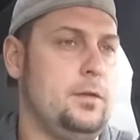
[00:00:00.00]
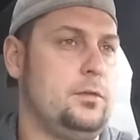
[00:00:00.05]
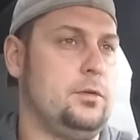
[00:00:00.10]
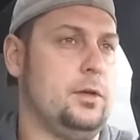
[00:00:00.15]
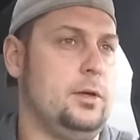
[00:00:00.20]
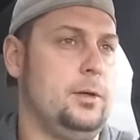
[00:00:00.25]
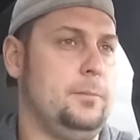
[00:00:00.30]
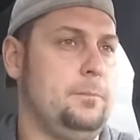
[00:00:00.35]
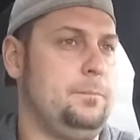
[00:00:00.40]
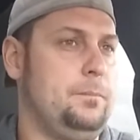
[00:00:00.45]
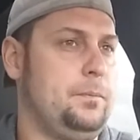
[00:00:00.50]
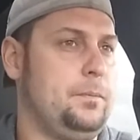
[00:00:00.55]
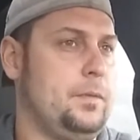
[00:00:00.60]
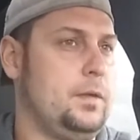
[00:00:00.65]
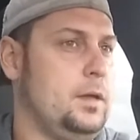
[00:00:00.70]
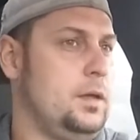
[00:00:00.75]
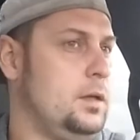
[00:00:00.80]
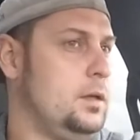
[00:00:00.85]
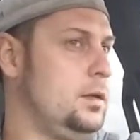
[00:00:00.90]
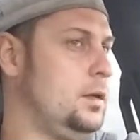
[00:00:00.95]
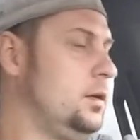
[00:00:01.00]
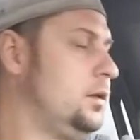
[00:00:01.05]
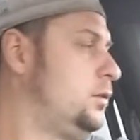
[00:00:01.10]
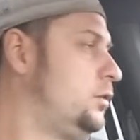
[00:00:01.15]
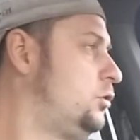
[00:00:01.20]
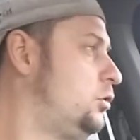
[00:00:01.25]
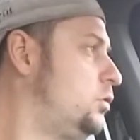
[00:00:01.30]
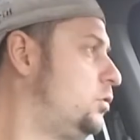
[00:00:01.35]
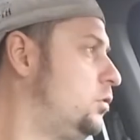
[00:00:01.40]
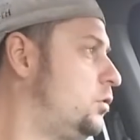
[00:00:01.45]
So
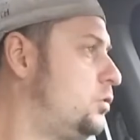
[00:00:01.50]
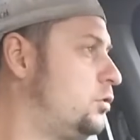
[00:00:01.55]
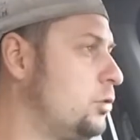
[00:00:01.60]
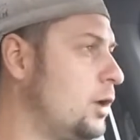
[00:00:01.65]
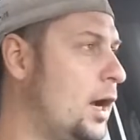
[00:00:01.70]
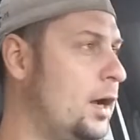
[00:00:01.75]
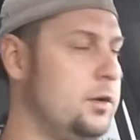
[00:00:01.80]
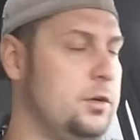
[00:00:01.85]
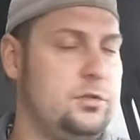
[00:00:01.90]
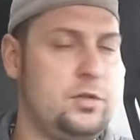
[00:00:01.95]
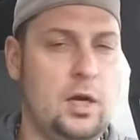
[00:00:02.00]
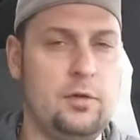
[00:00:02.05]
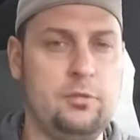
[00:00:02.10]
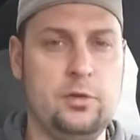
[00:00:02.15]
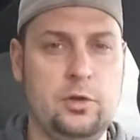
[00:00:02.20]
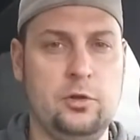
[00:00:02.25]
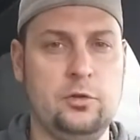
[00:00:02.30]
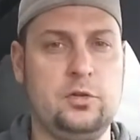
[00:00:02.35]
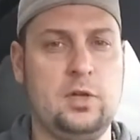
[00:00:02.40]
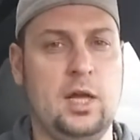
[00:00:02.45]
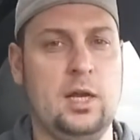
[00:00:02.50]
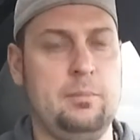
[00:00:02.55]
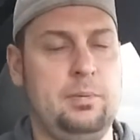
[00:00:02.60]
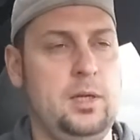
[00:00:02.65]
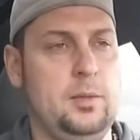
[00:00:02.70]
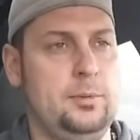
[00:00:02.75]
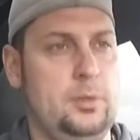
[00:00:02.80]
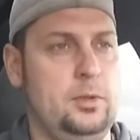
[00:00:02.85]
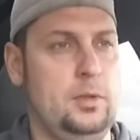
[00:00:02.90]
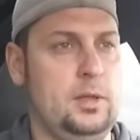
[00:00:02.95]
surround yourself with those kind of
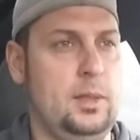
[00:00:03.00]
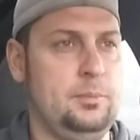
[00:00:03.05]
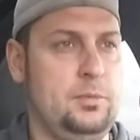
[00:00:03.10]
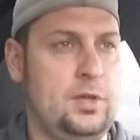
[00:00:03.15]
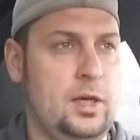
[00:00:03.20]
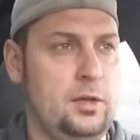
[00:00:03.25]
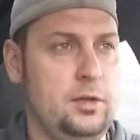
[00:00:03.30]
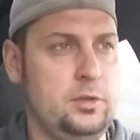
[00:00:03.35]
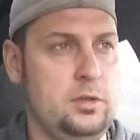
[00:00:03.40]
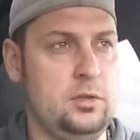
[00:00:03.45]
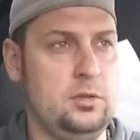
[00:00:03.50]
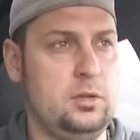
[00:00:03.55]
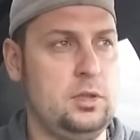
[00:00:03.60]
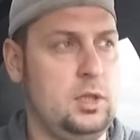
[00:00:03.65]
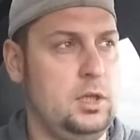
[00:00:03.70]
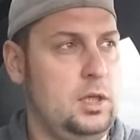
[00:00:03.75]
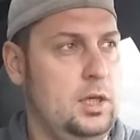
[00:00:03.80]
people, and I'm telling you,